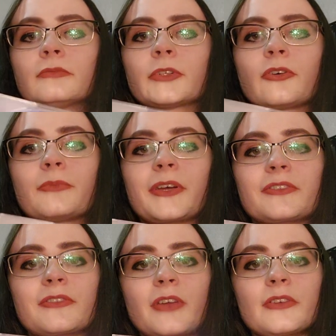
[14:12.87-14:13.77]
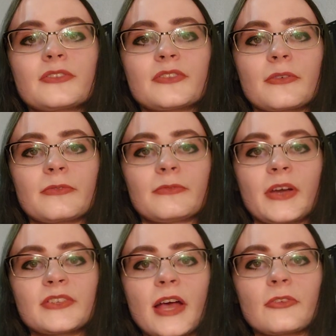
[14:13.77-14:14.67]
Going back to the 90s stuff,
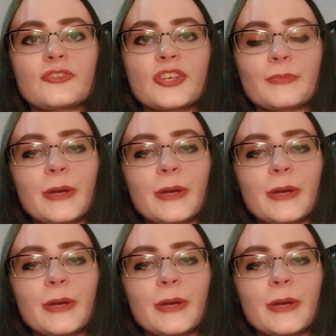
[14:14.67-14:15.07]
Vitalogy